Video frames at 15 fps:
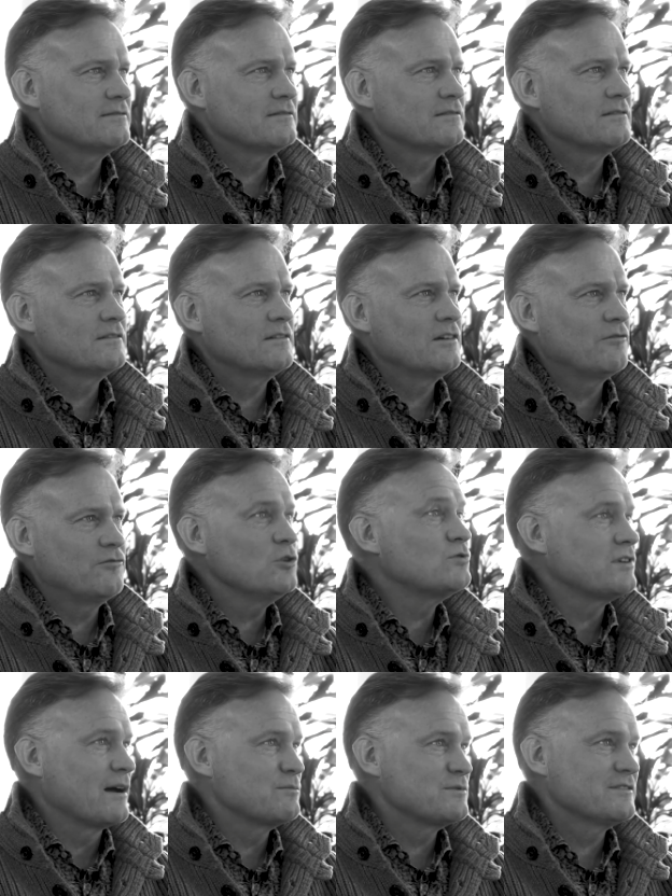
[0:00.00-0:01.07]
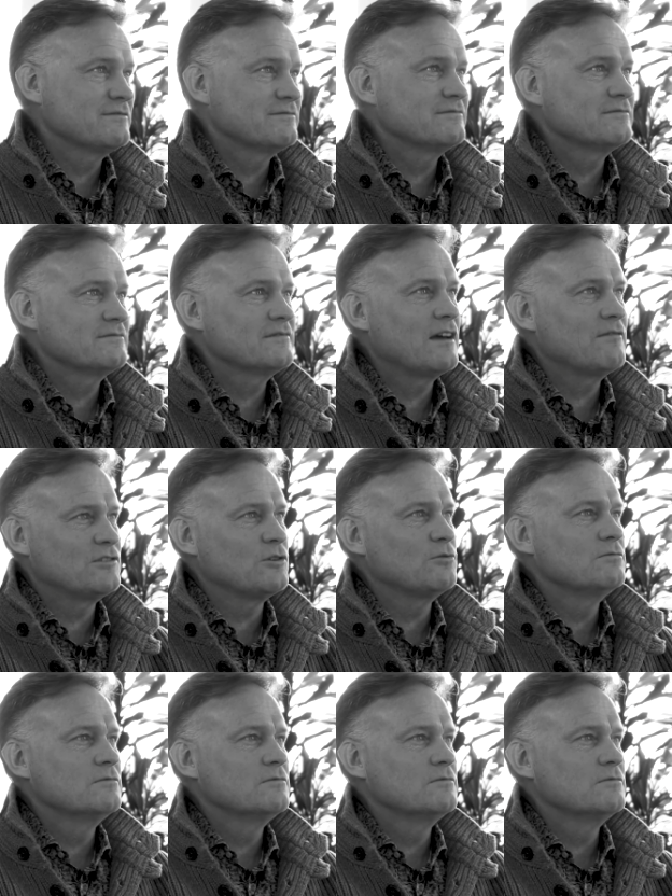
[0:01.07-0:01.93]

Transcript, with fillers: yeah. a few times, yeah. haven't you?